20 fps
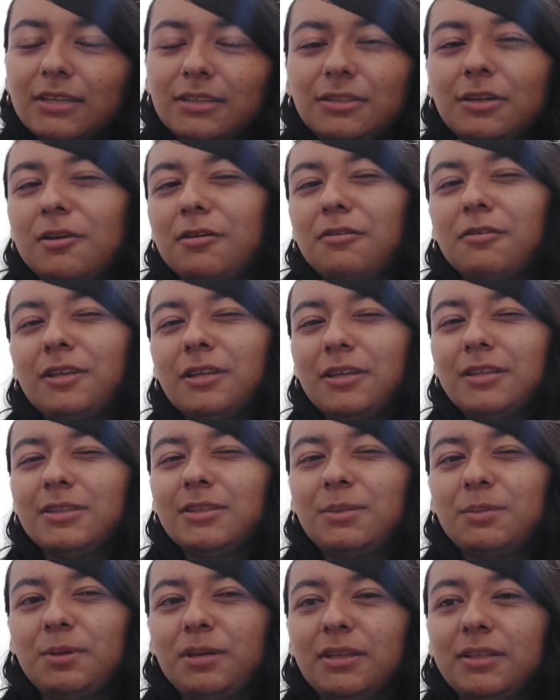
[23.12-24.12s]
So I don't think
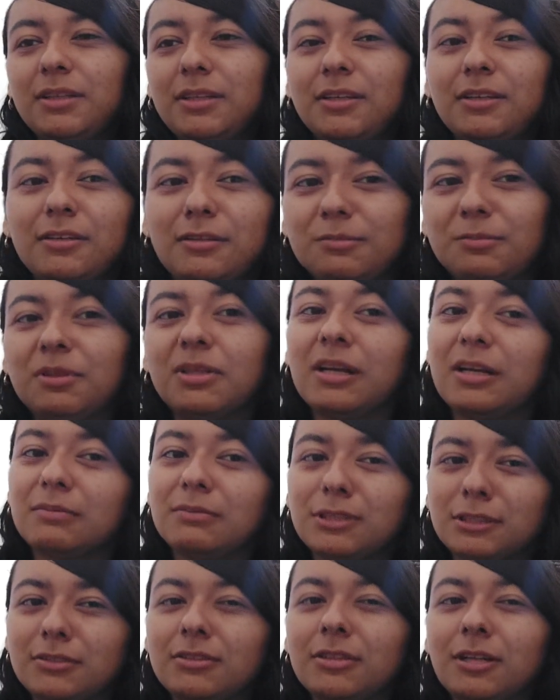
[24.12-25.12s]
it's a big deal, but
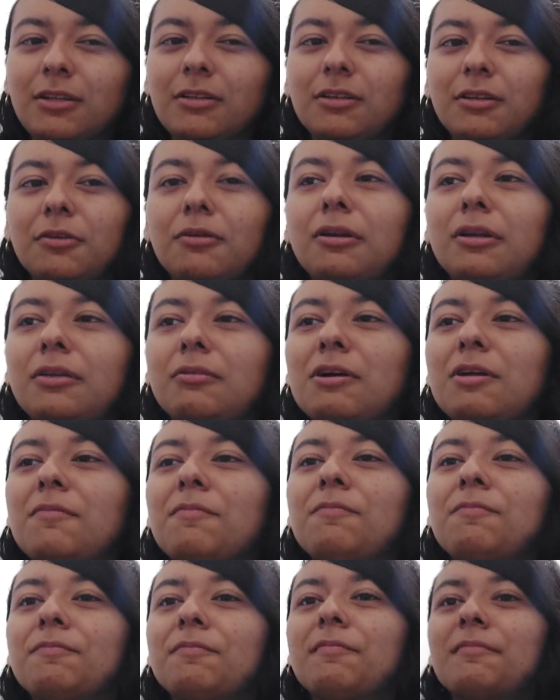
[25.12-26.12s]
I'm just telling you anyway.
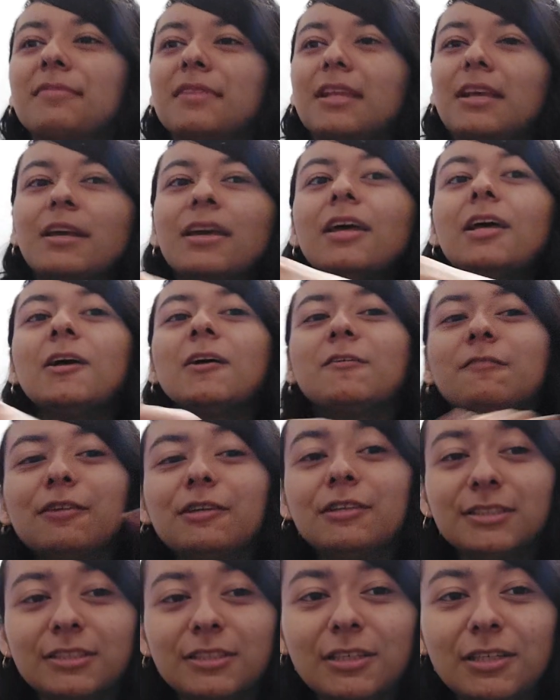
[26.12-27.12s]

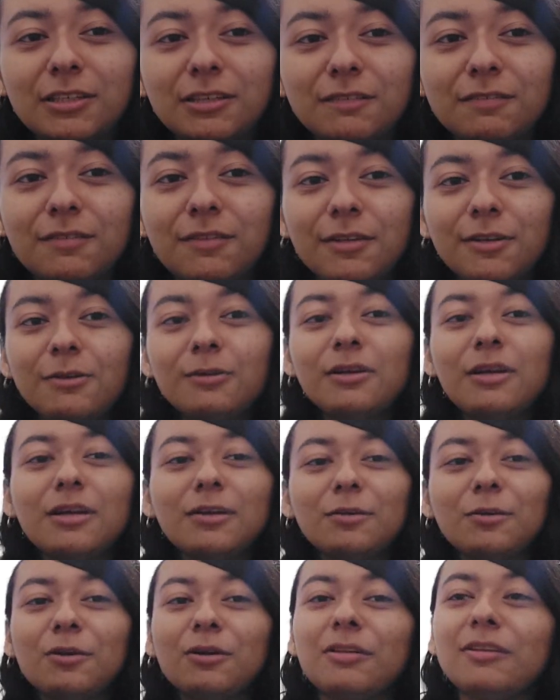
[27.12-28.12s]
First off, though,
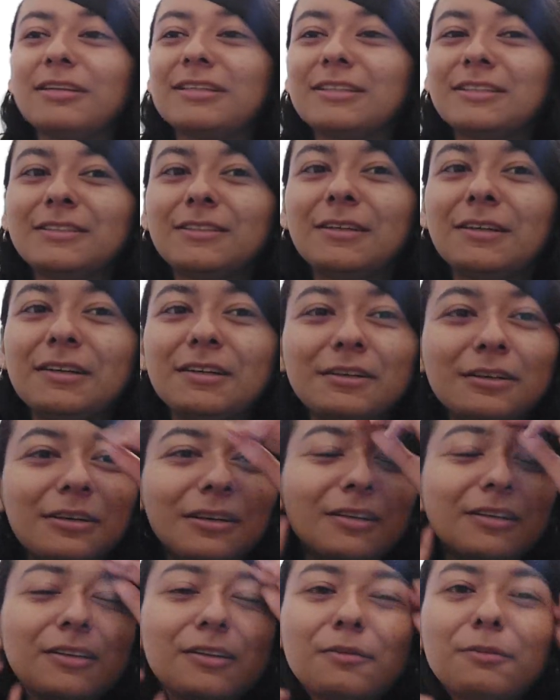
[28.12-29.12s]
well, uh, let's talk
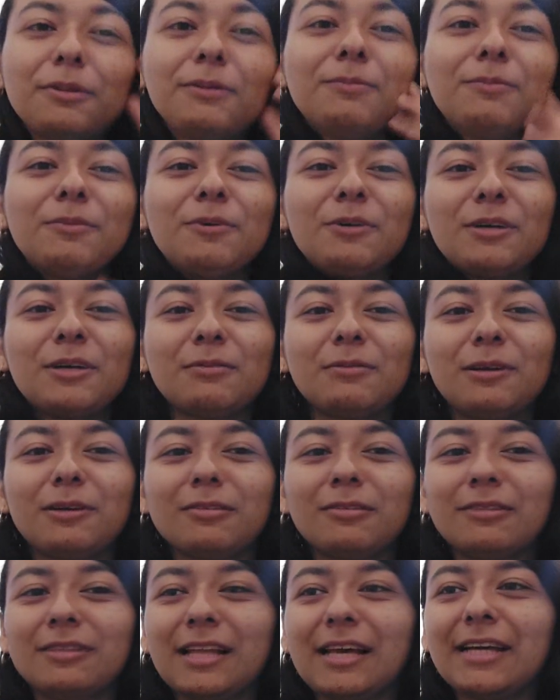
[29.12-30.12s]
a little bit more
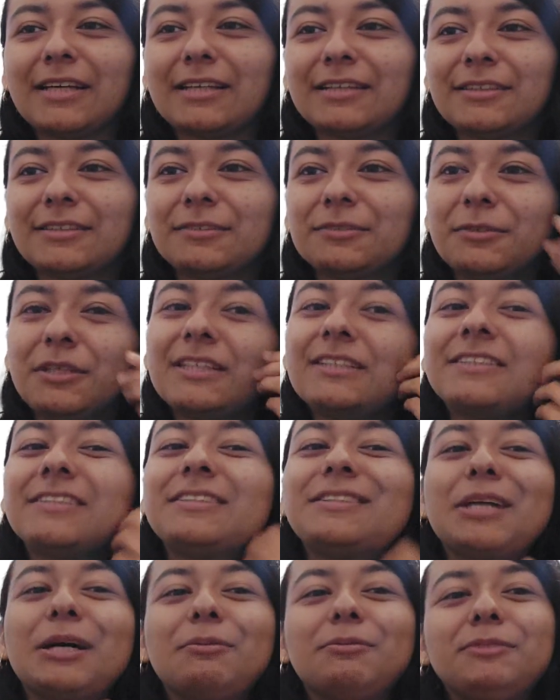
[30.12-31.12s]
about last week's
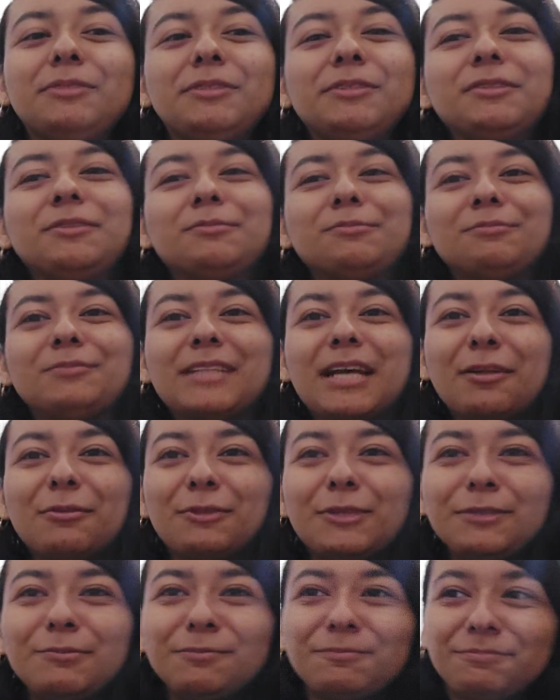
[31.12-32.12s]
chapter, shall
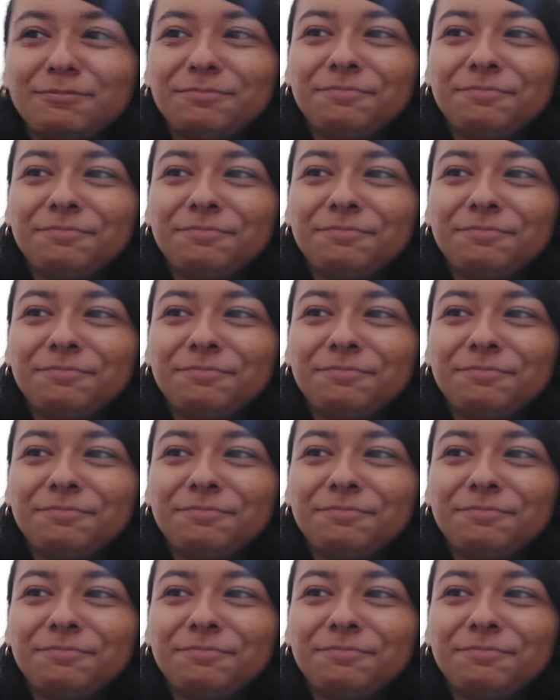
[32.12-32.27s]
we?